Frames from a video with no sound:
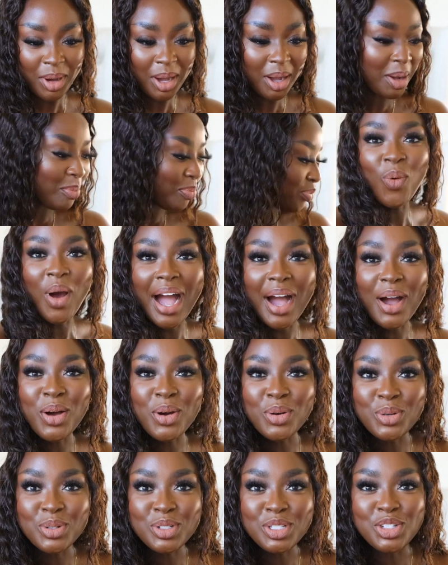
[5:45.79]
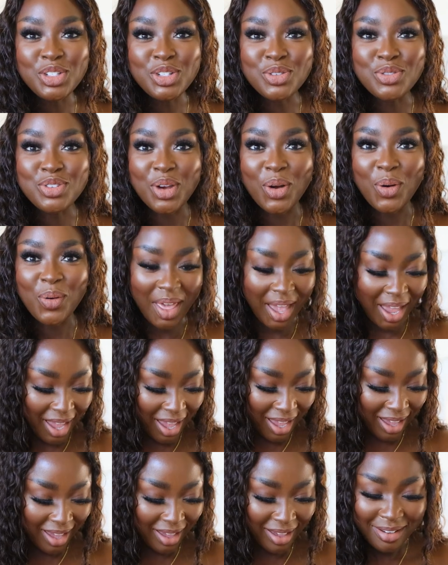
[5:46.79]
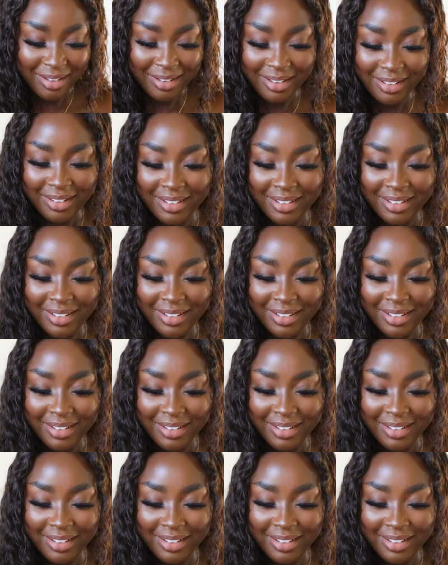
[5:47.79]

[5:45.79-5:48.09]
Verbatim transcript: but wow, did you know that?